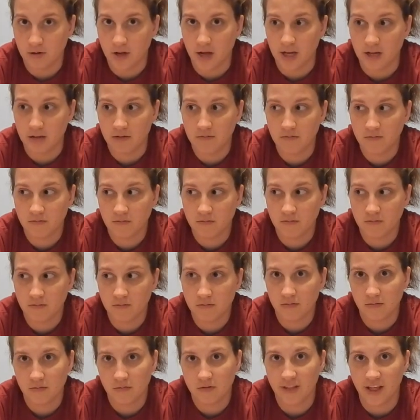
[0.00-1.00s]
Like,
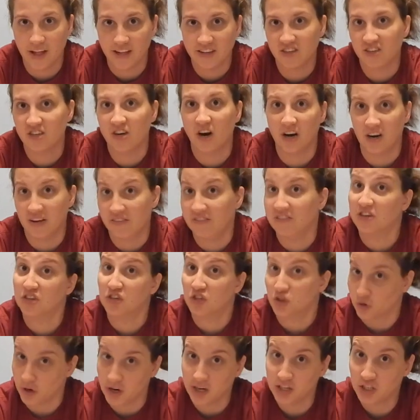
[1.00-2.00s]
that's not even a
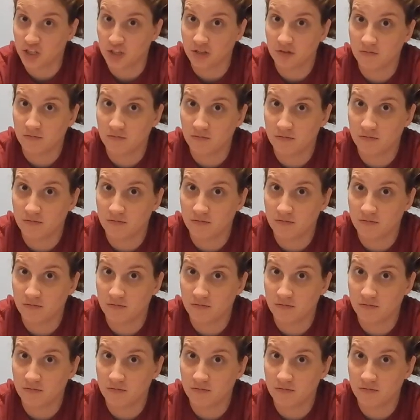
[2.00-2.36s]
stretch.